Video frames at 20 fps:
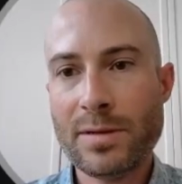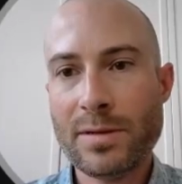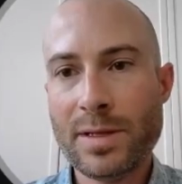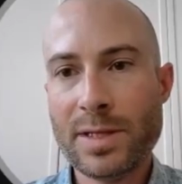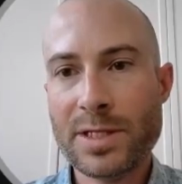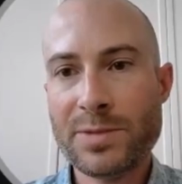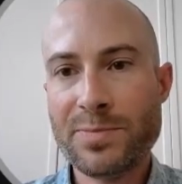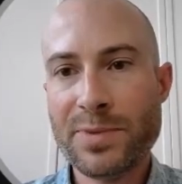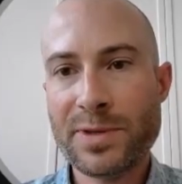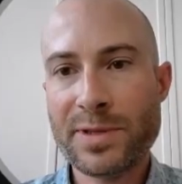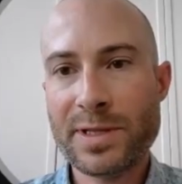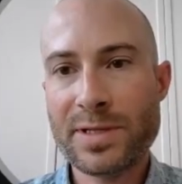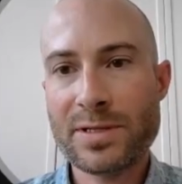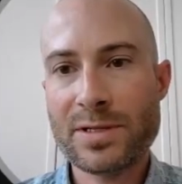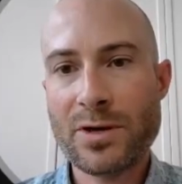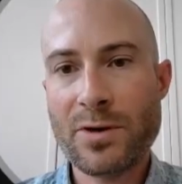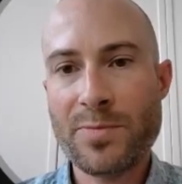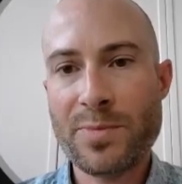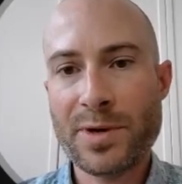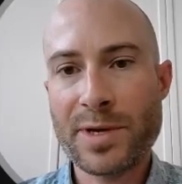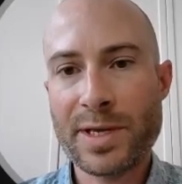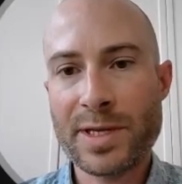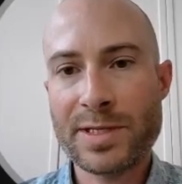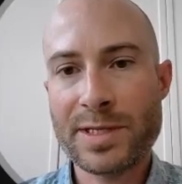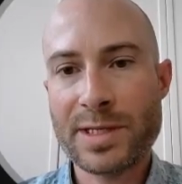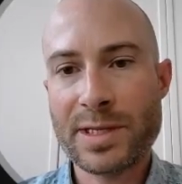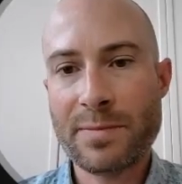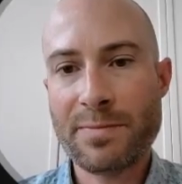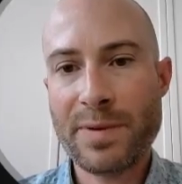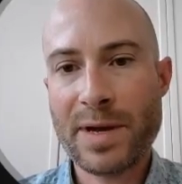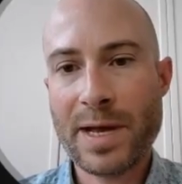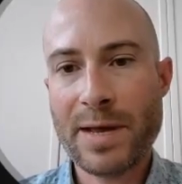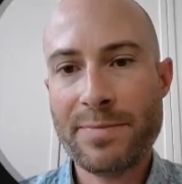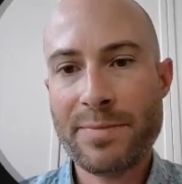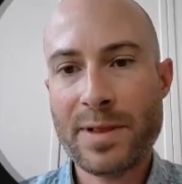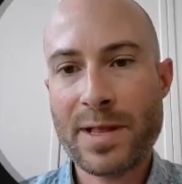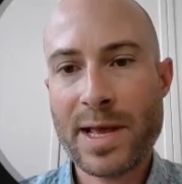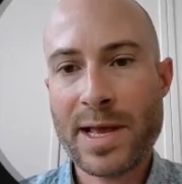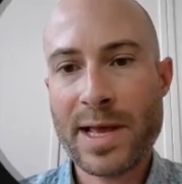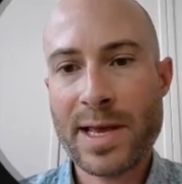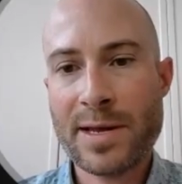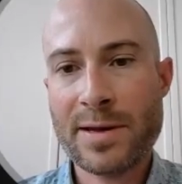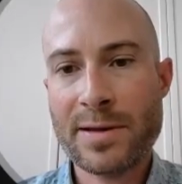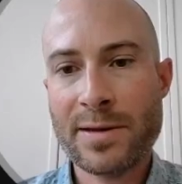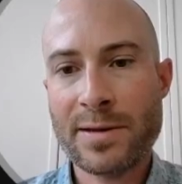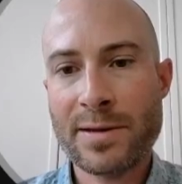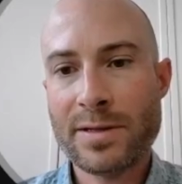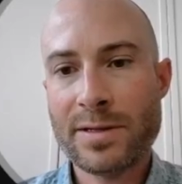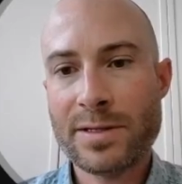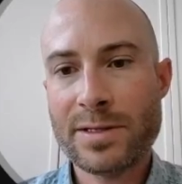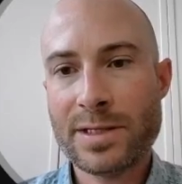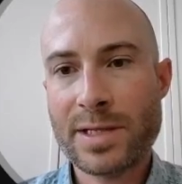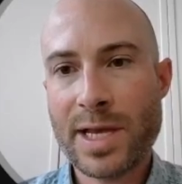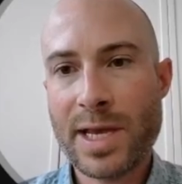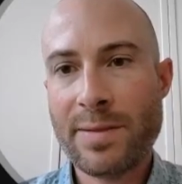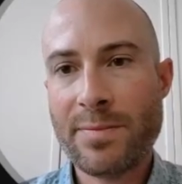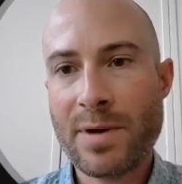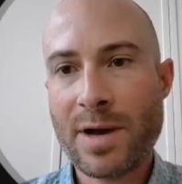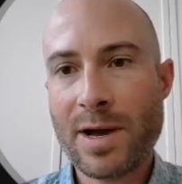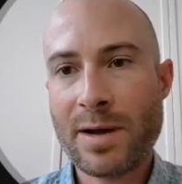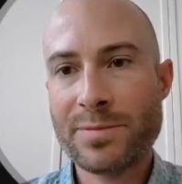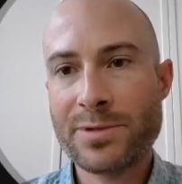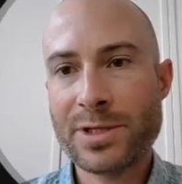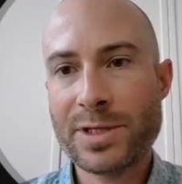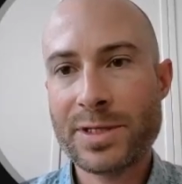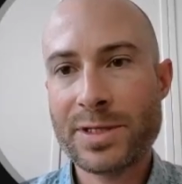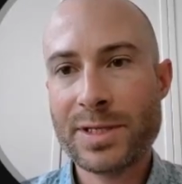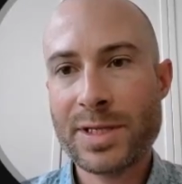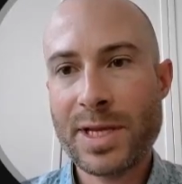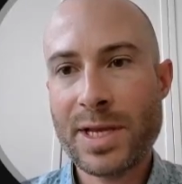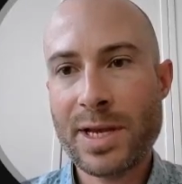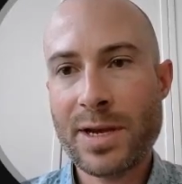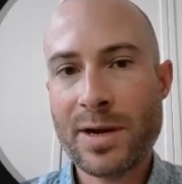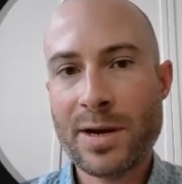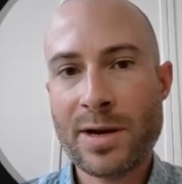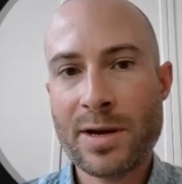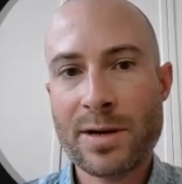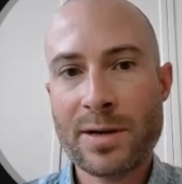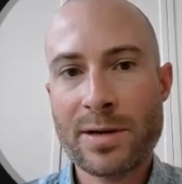Let's put this notebook into the pipeline. Same options here.